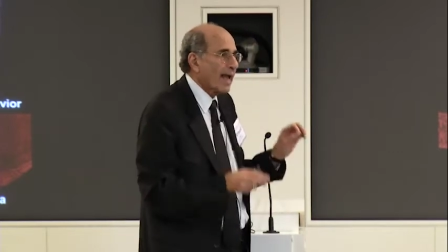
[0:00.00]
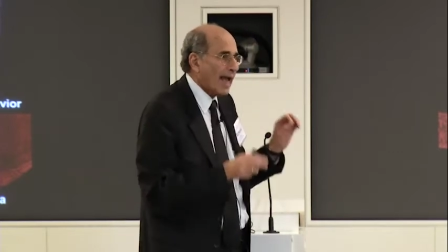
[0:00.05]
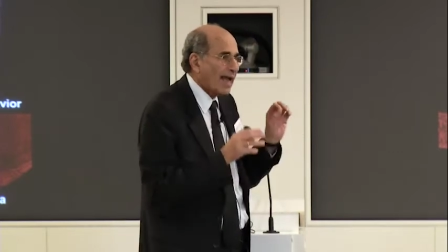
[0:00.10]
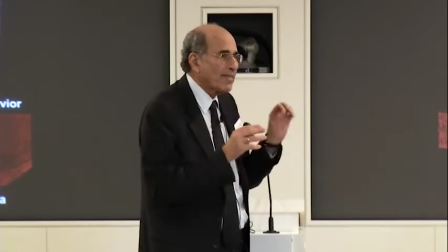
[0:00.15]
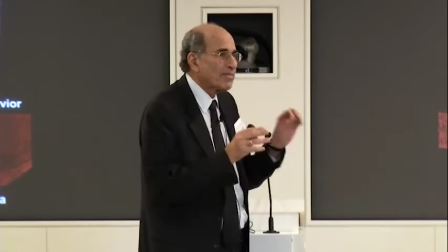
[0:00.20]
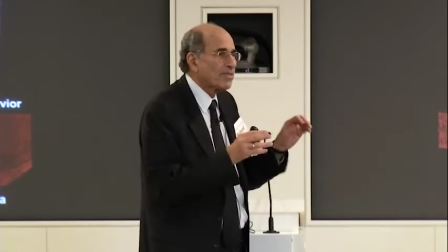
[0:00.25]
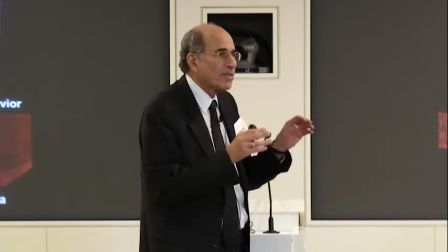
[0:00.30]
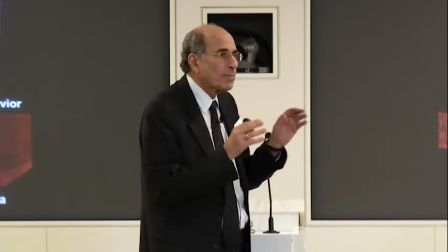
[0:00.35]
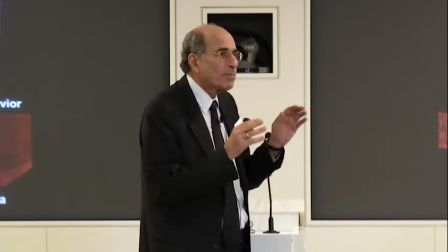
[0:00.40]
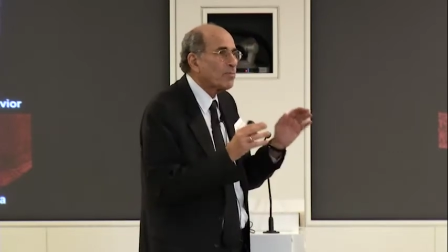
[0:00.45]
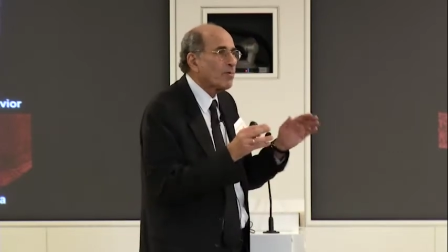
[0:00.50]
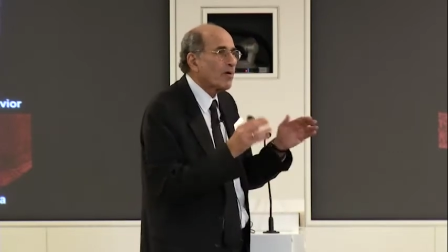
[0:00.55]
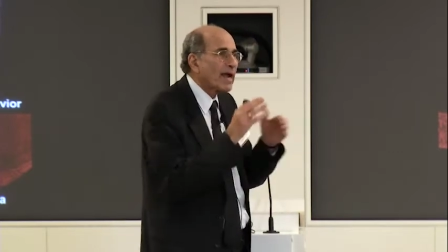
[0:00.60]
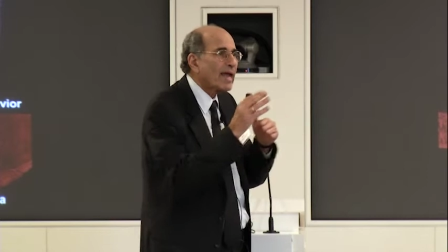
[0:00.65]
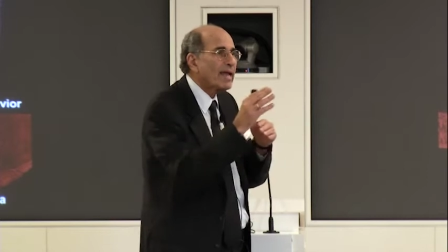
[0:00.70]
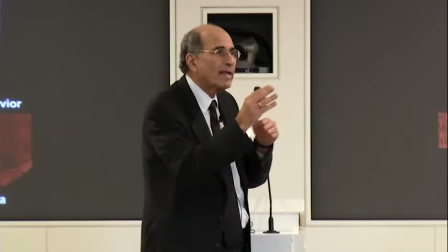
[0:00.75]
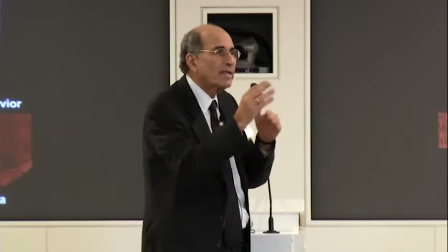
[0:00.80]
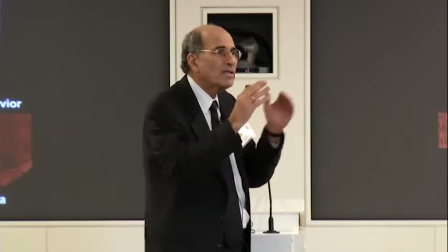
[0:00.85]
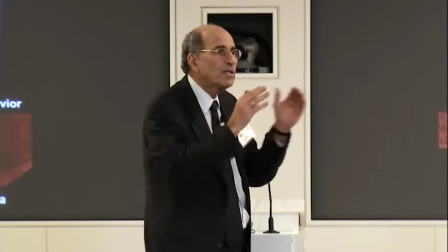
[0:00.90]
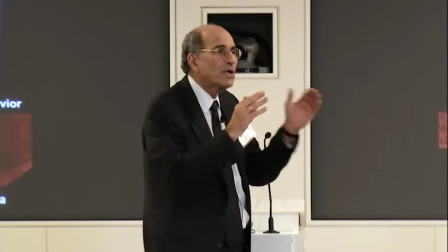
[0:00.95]
and the
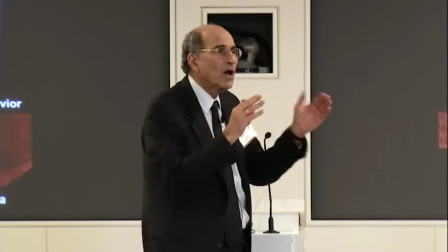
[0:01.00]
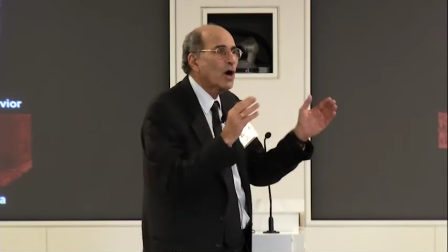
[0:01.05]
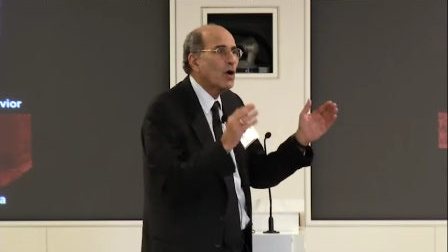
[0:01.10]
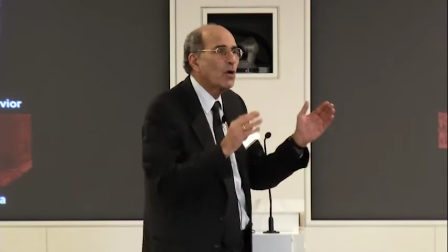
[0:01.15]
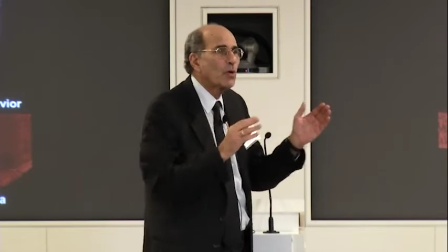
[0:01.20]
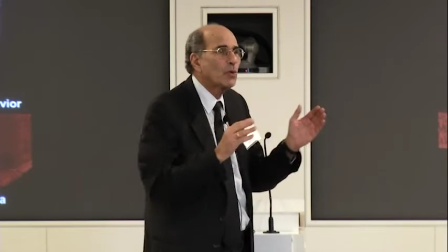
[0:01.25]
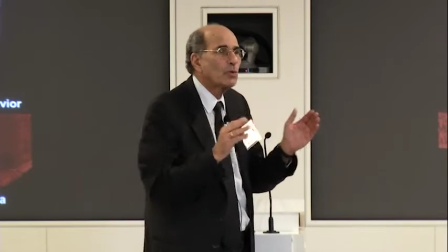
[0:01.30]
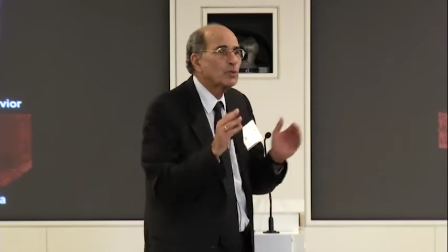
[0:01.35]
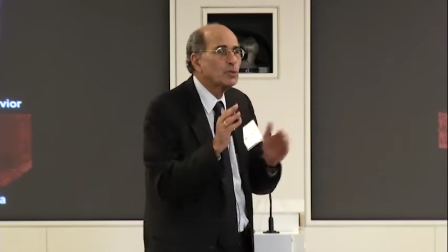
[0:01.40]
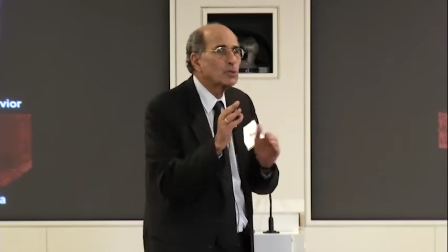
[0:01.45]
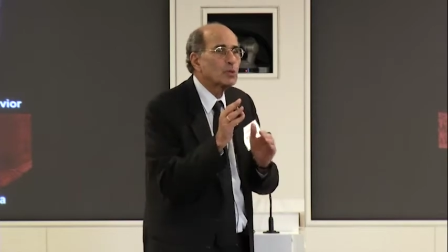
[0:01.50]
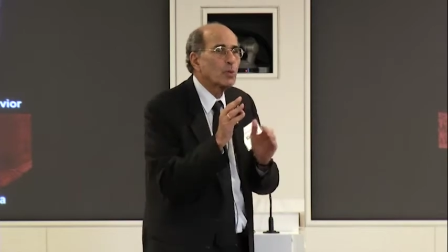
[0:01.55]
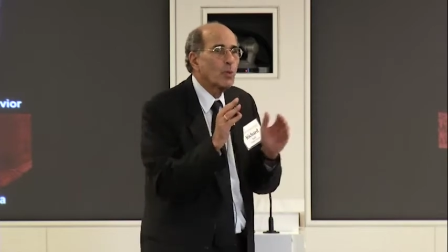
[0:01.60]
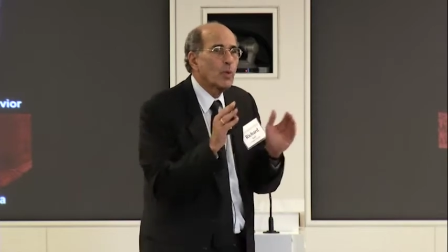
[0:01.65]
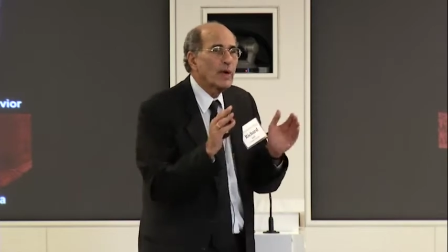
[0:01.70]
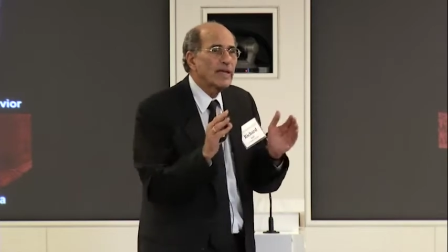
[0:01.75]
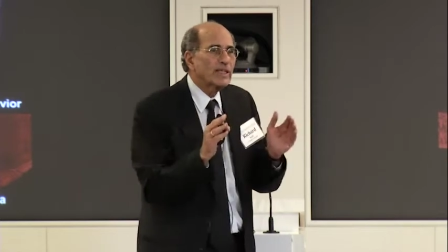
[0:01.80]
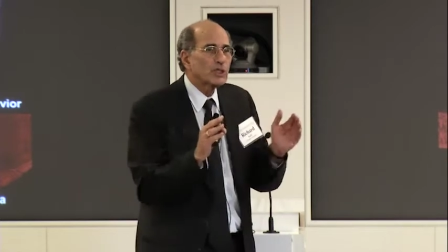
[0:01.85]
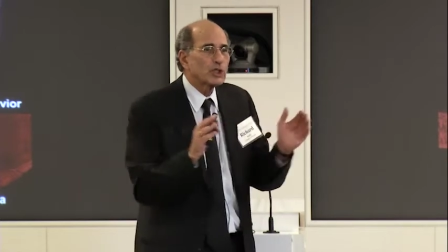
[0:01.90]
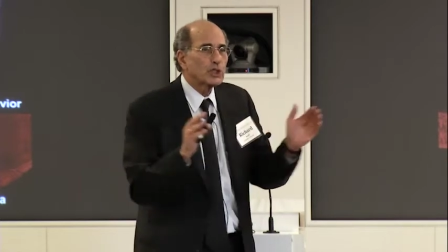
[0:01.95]
brain knows
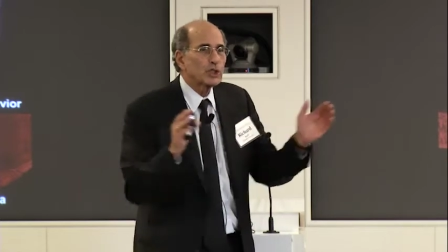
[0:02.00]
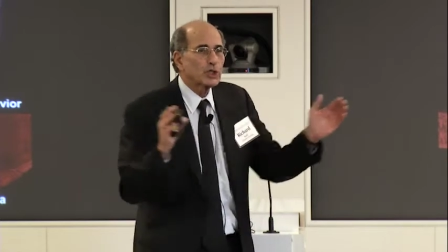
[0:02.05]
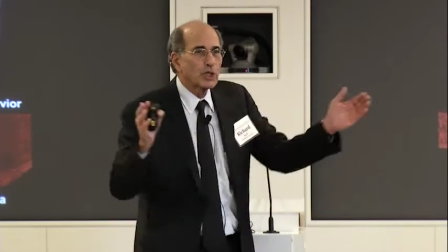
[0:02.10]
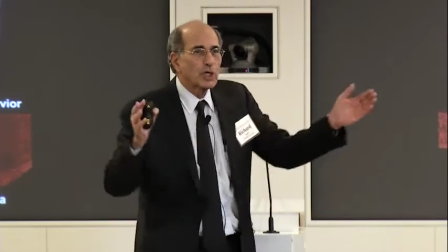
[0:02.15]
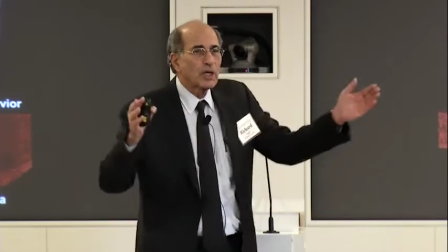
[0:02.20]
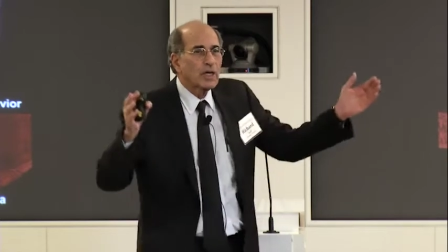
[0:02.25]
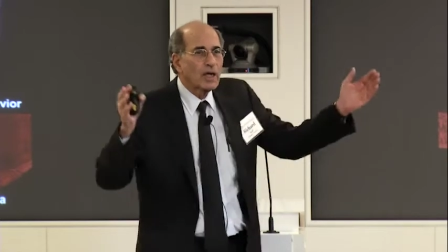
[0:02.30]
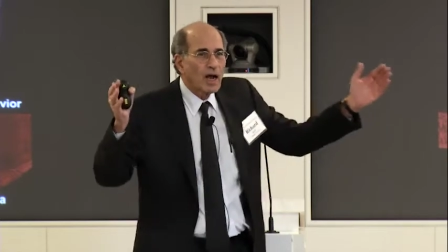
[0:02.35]
which